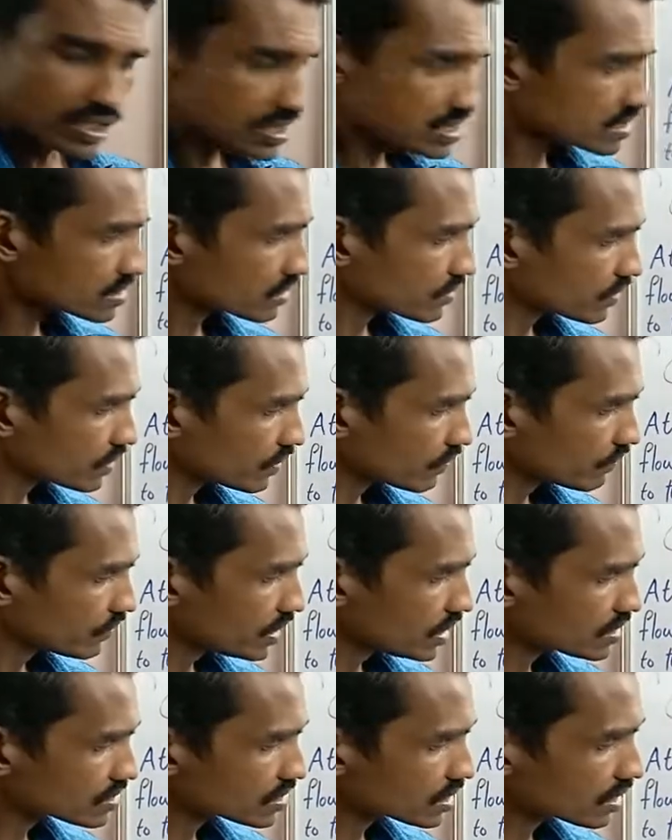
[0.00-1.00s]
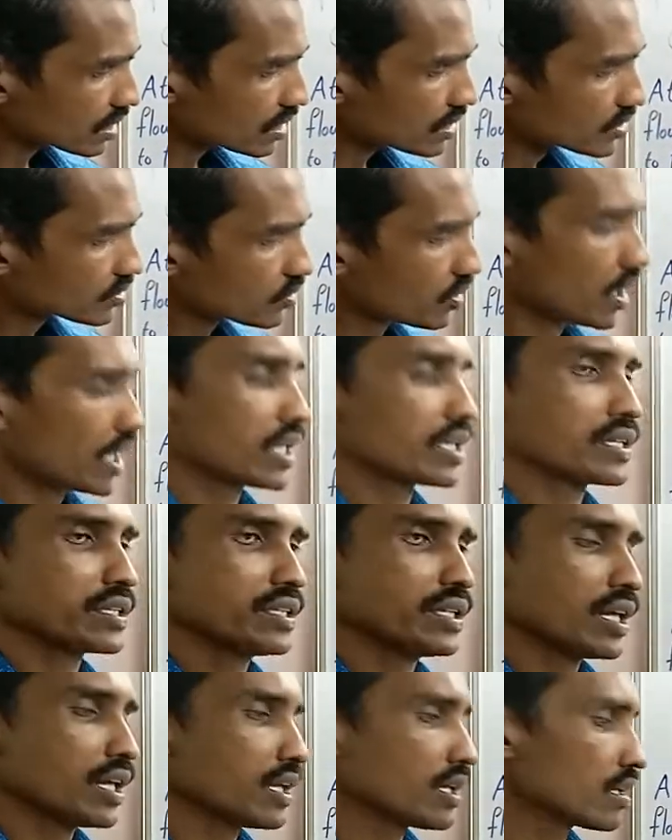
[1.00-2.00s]
this V is equal to
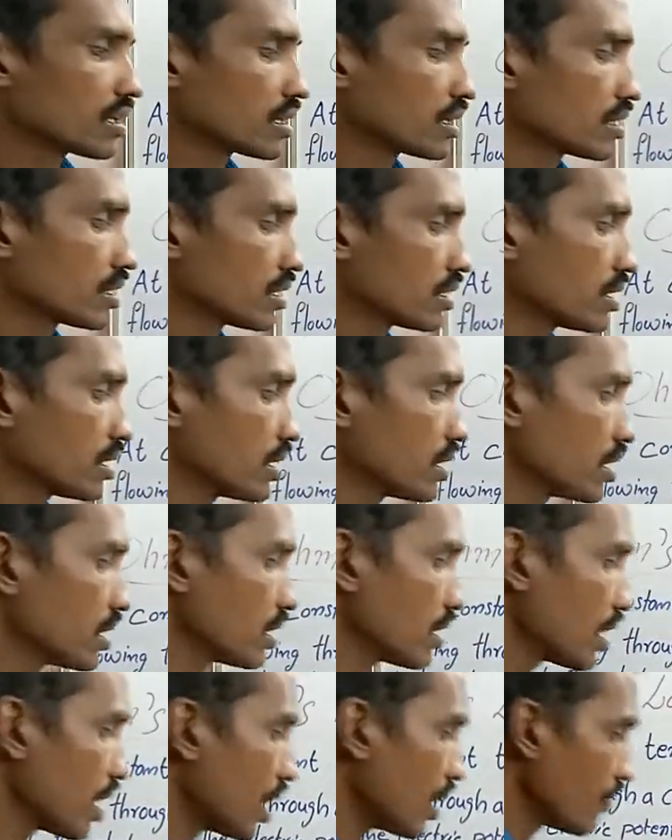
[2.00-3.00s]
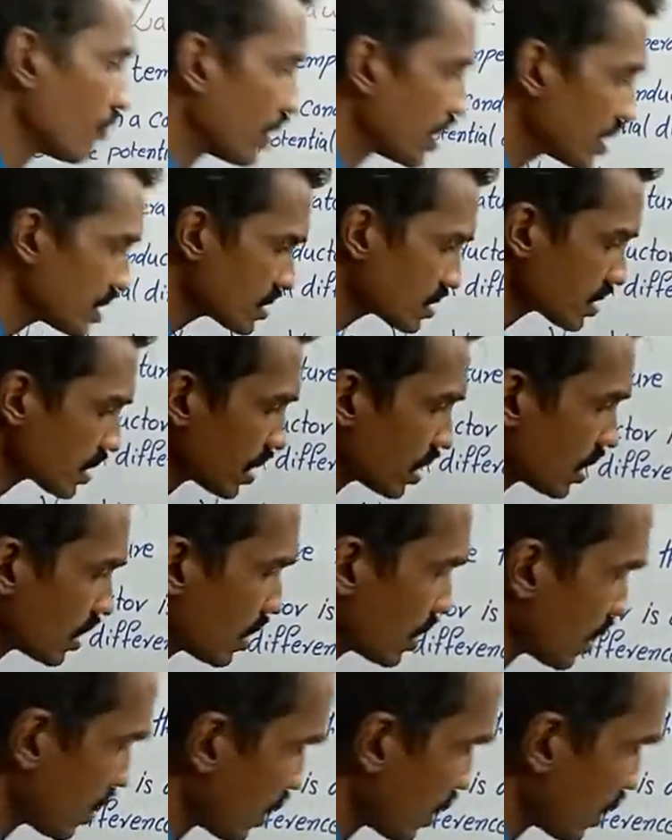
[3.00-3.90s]
IR, what is the,